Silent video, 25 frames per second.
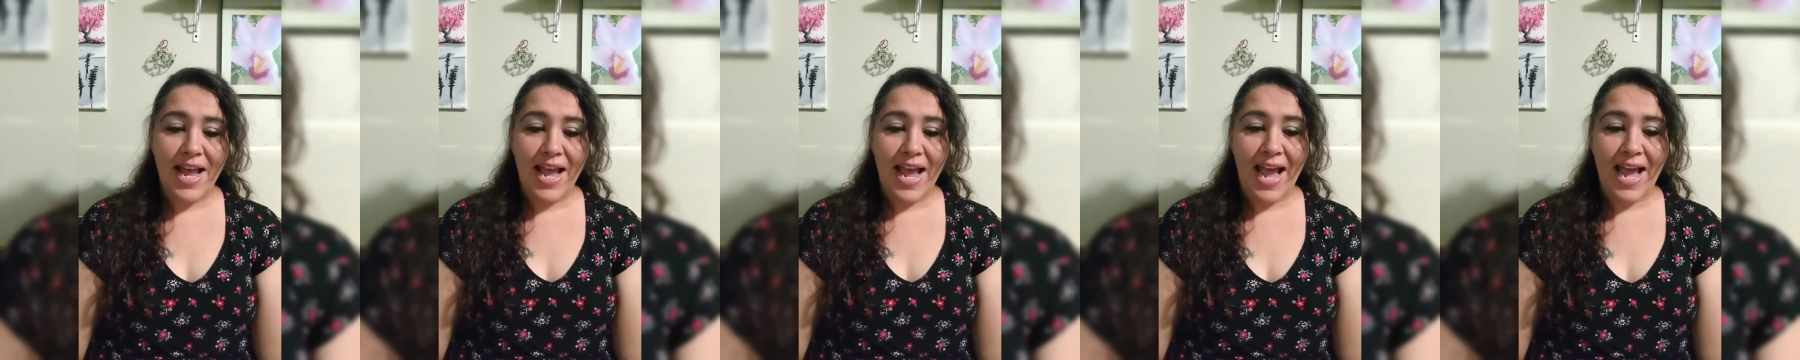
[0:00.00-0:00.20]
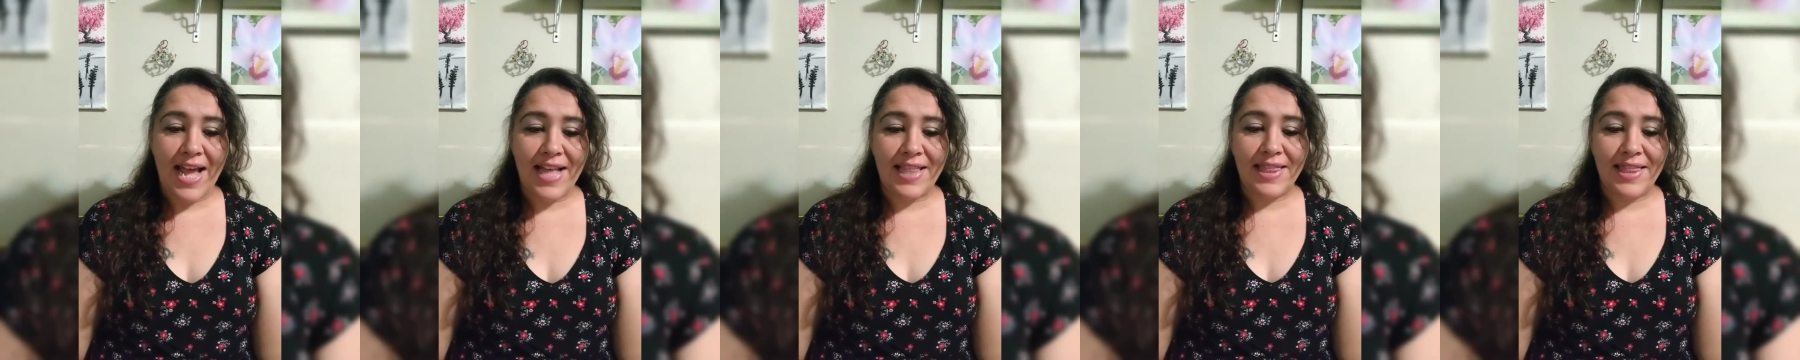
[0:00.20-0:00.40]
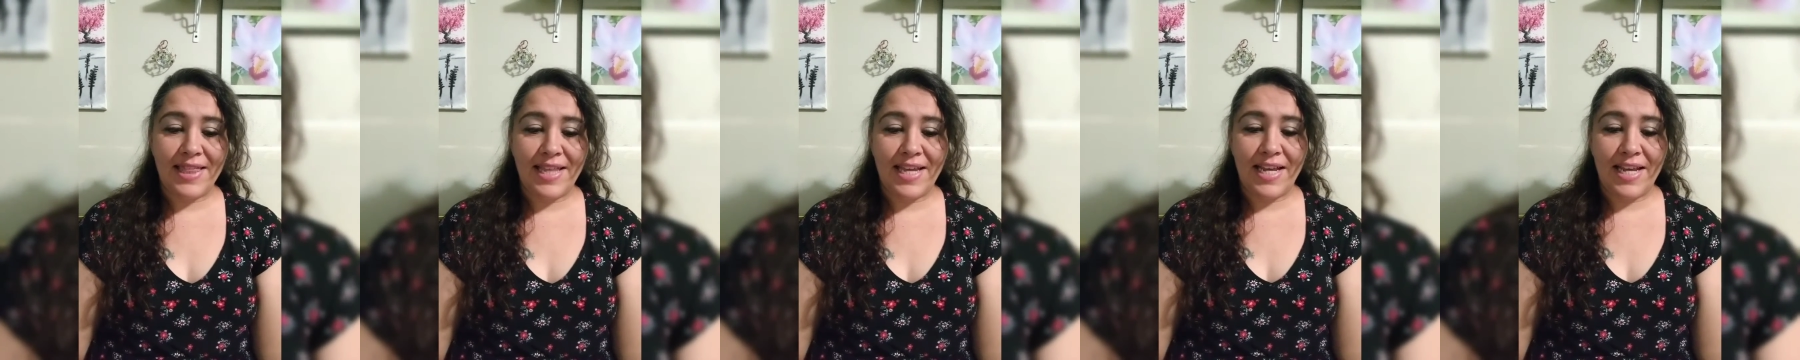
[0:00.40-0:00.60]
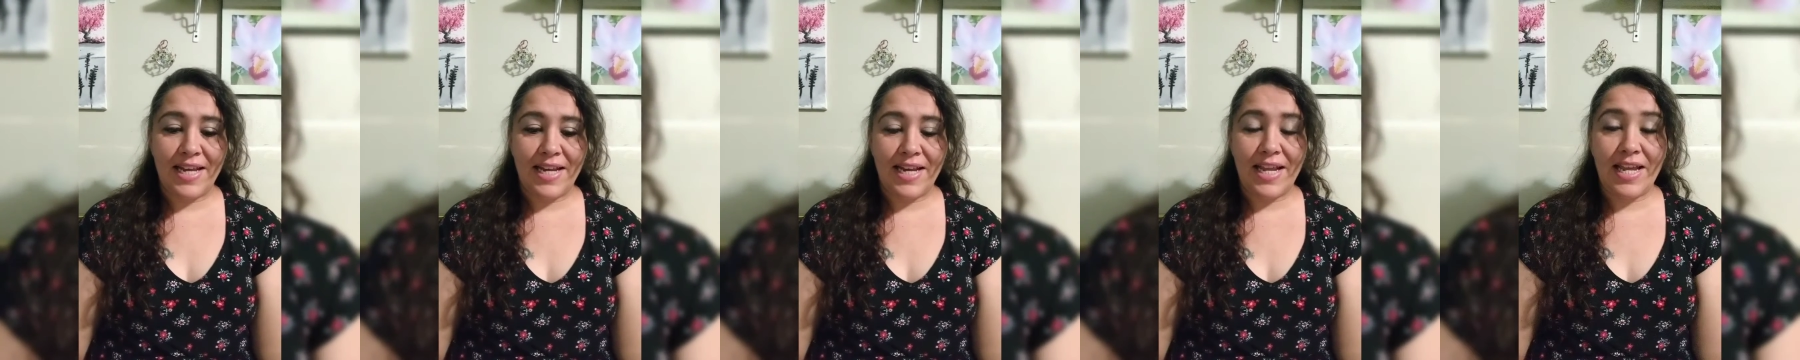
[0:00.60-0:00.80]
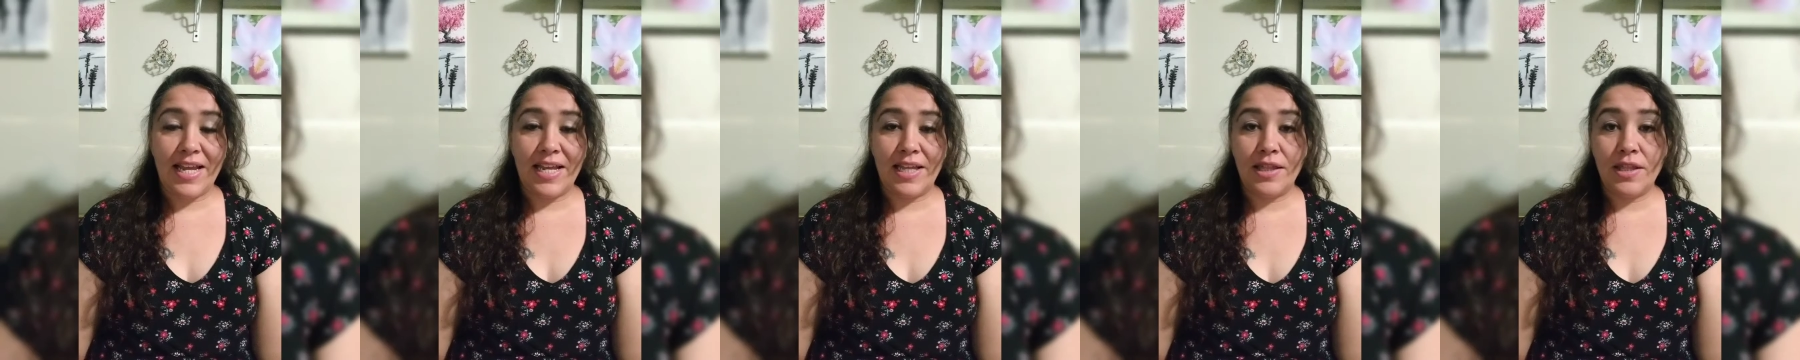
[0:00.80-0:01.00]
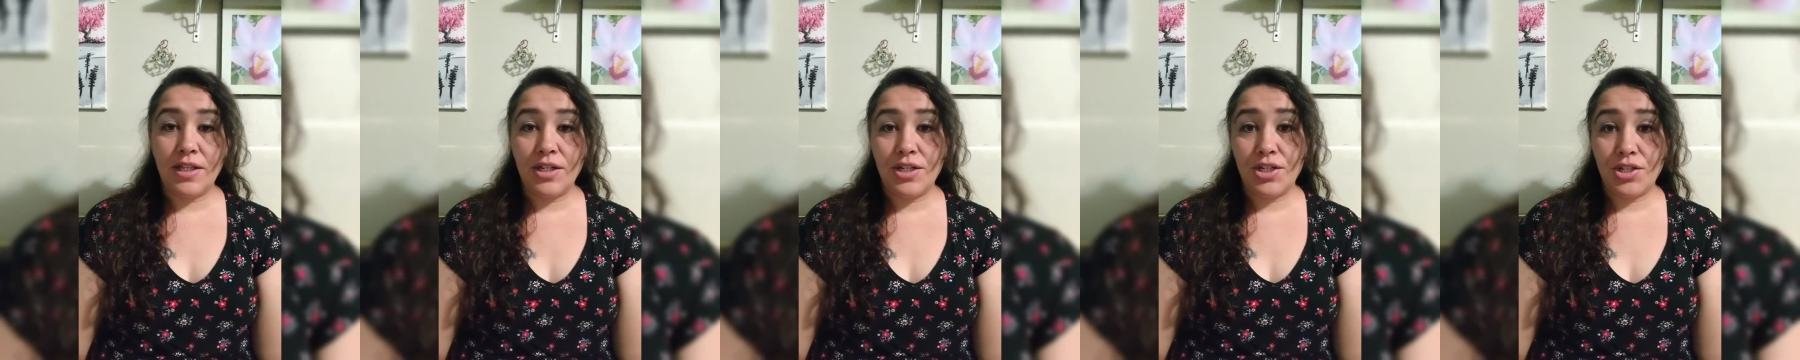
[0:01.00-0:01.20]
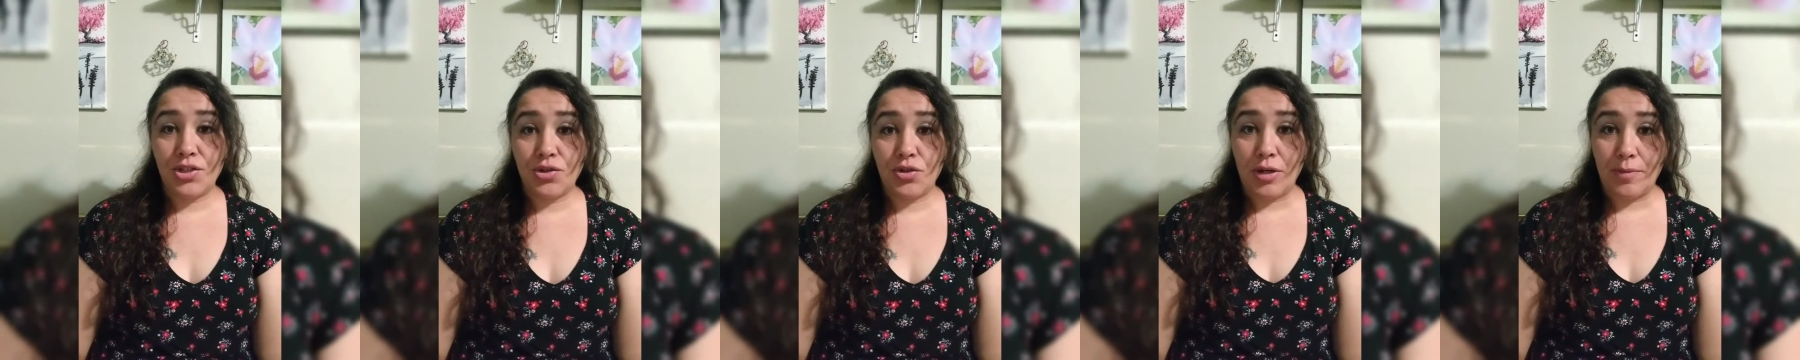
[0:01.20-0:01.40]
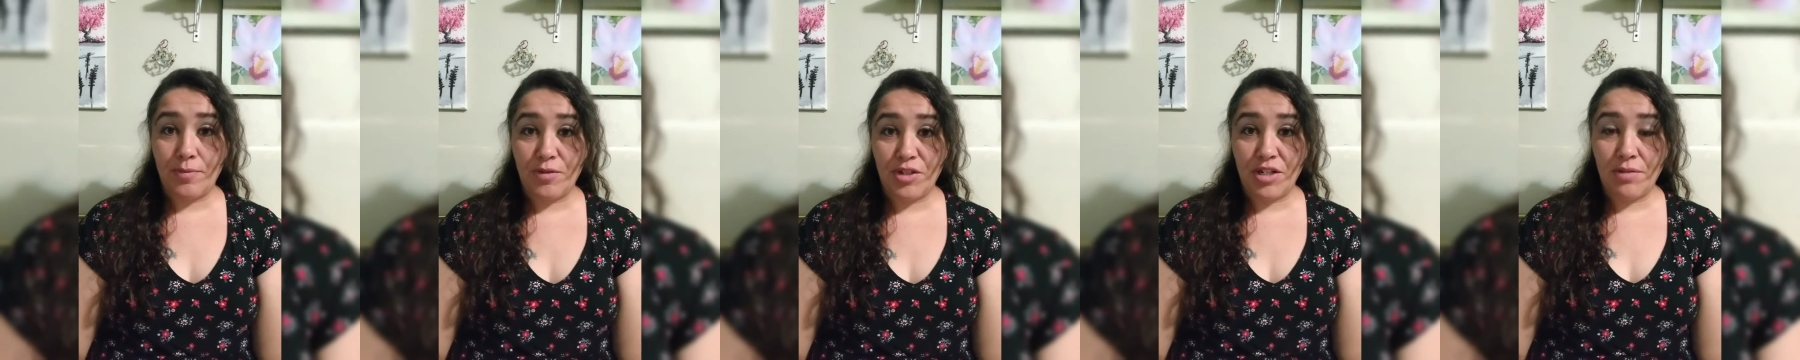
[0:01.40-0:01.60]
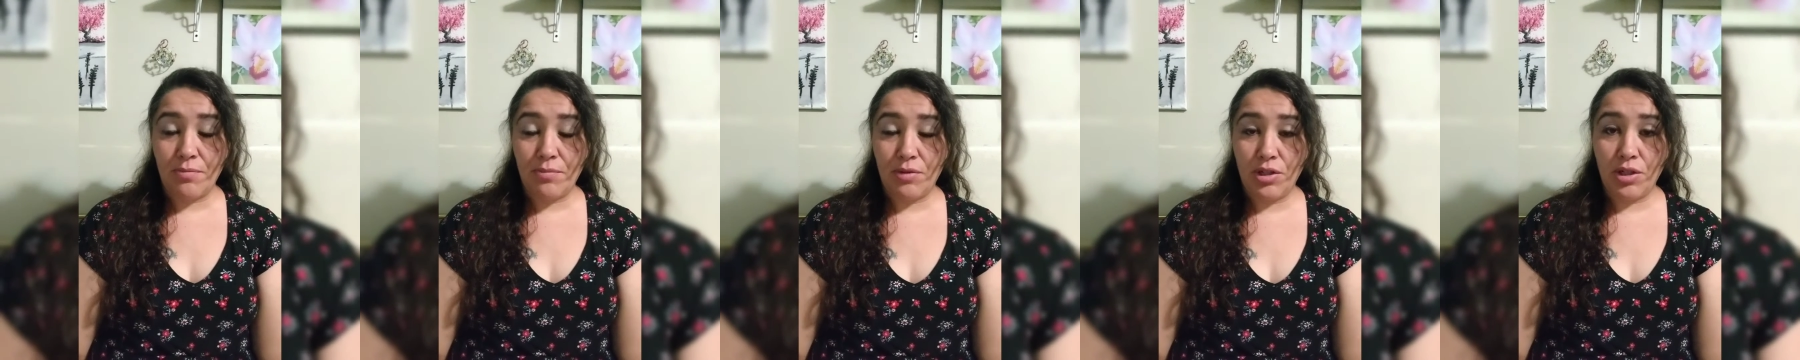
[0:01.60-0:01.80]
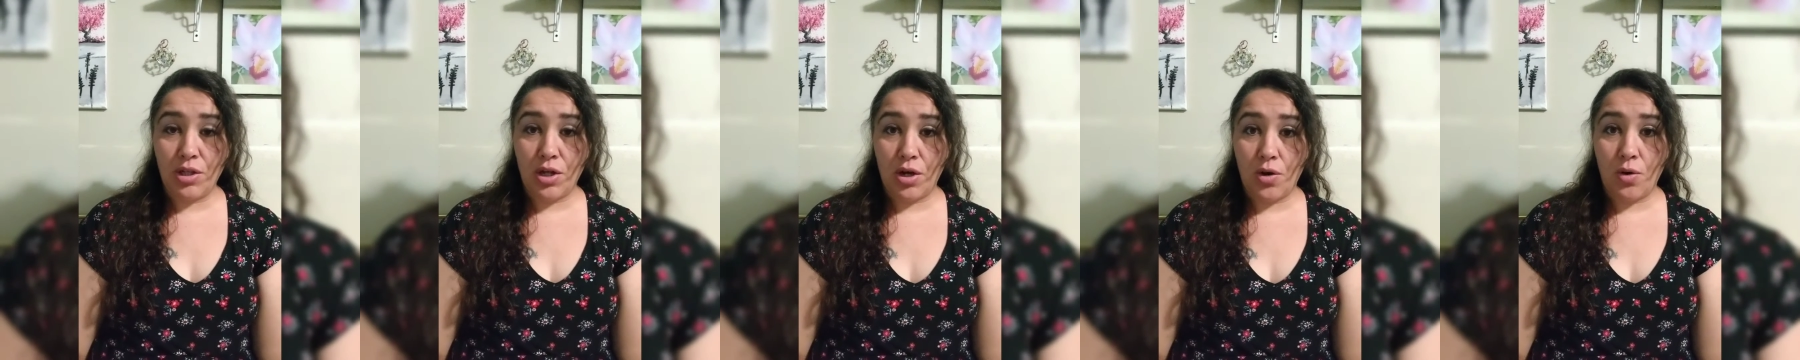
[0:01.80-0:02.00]
And then in the description
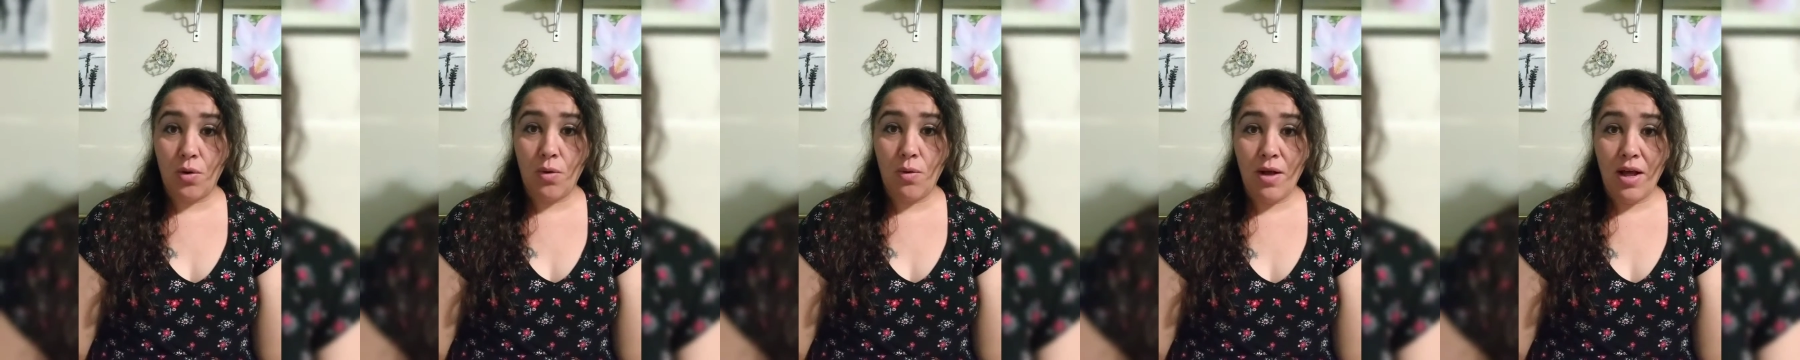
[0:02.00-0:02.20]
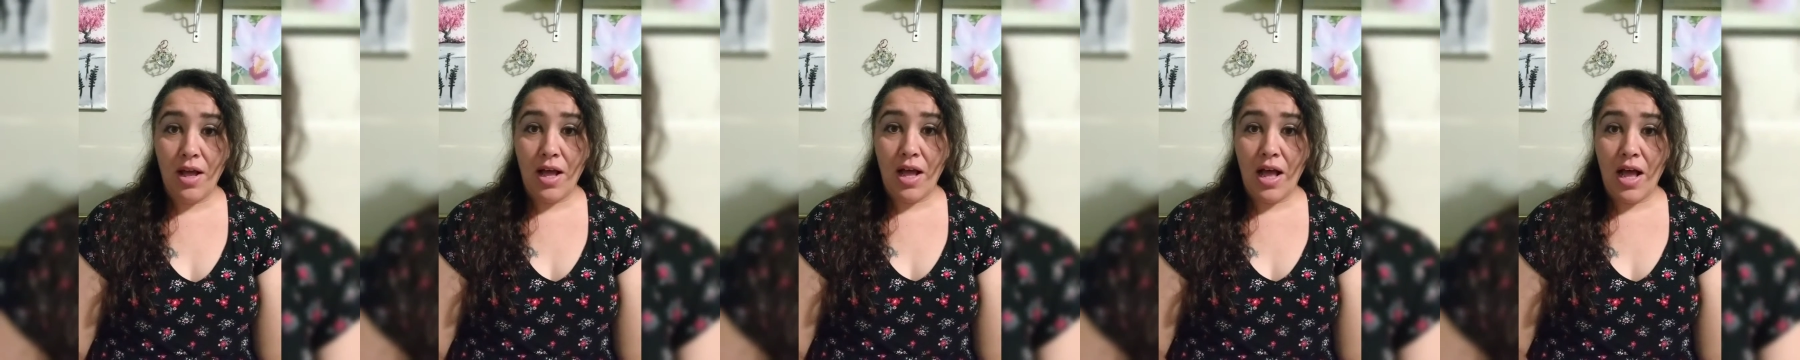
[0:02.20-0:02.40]
below,